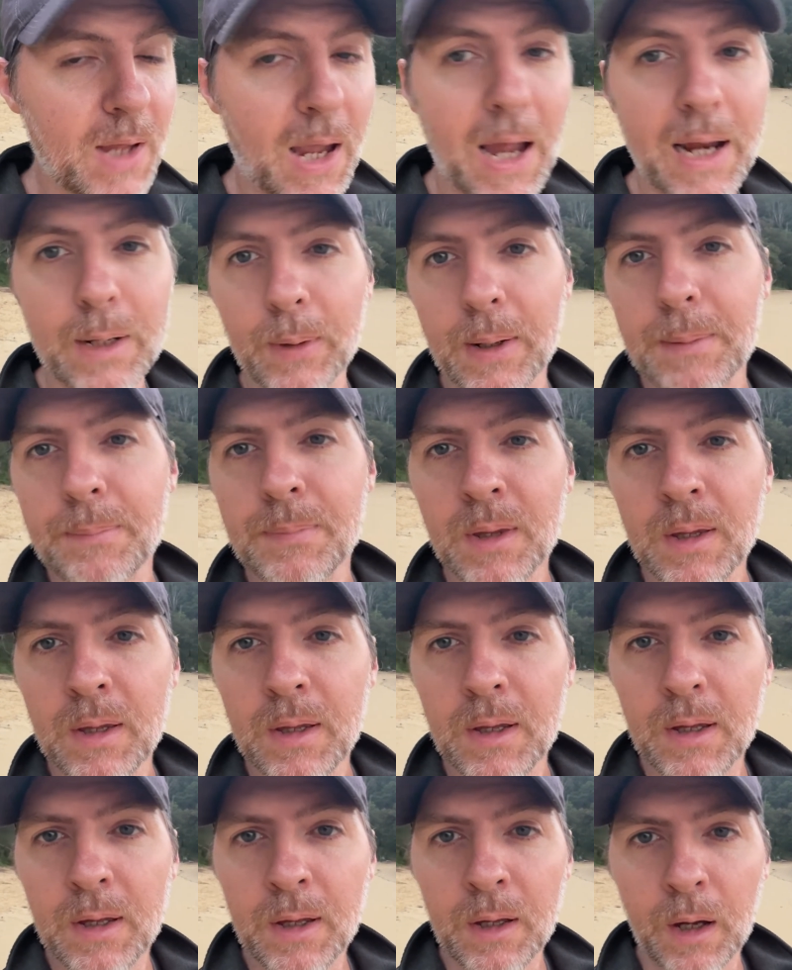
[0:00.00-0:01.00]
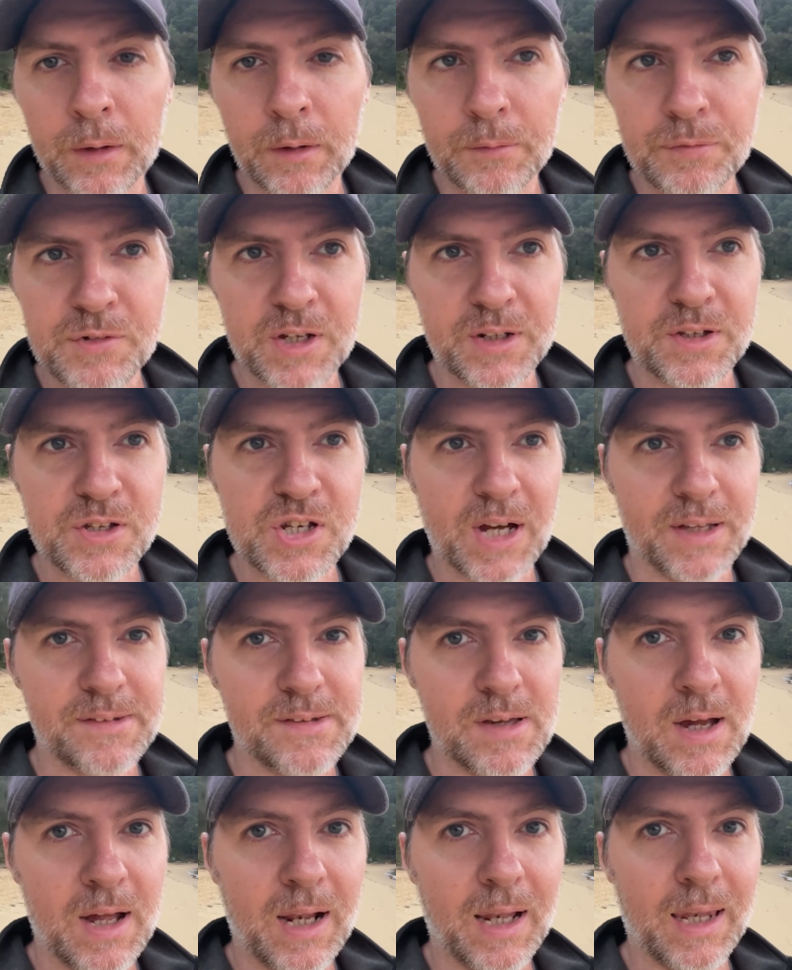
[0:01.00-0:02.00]
Anyway, enough chitter
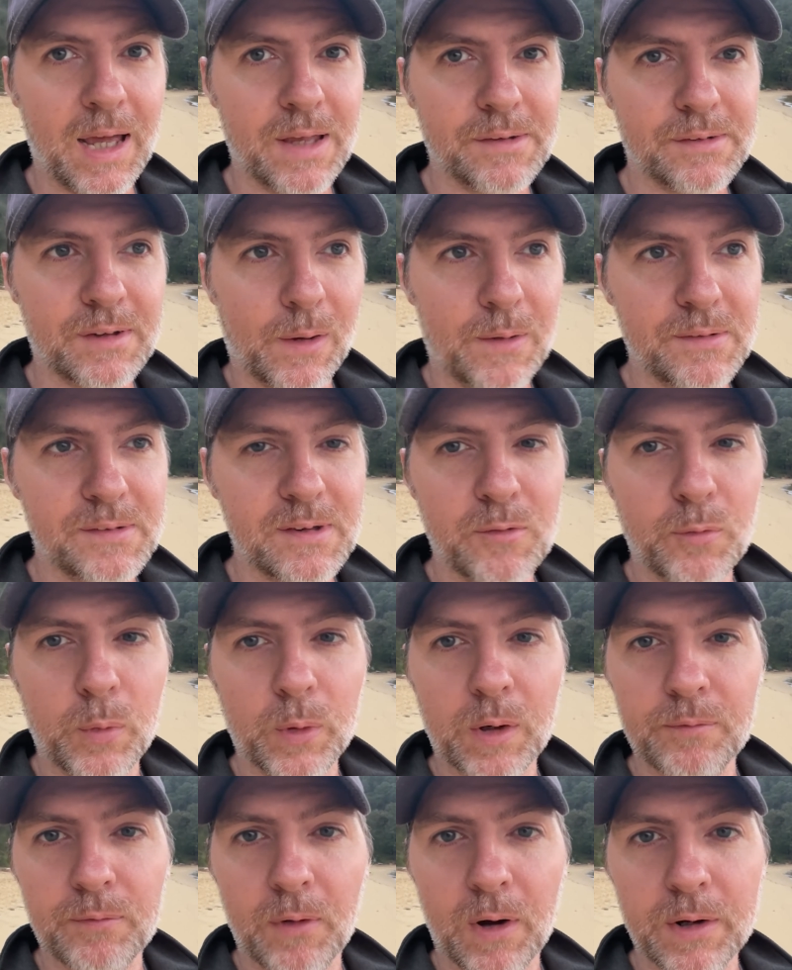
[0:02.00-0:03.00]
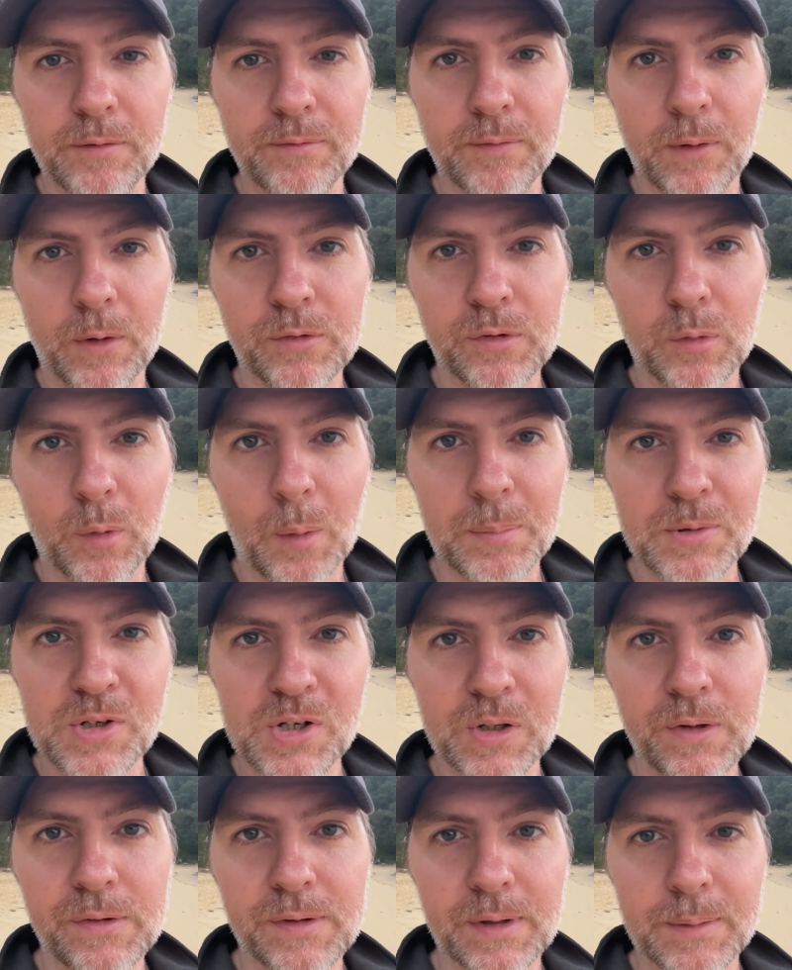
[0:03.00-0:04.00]
chatter. Let's go and see if we can find a photo
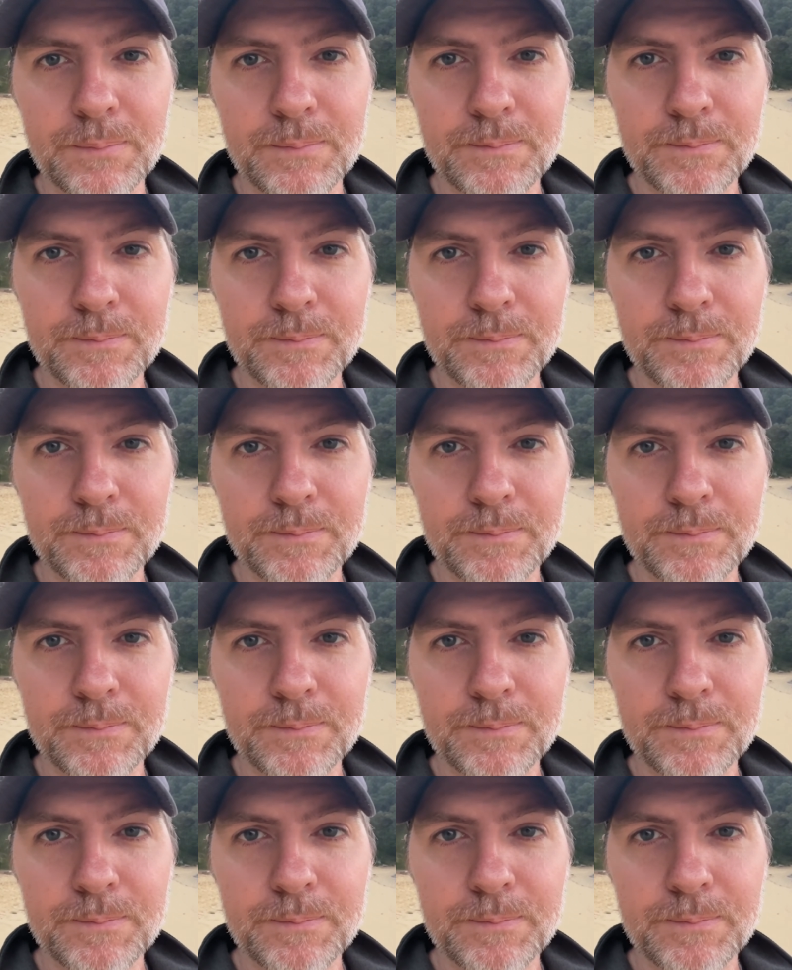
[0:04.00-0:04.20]
opportunity.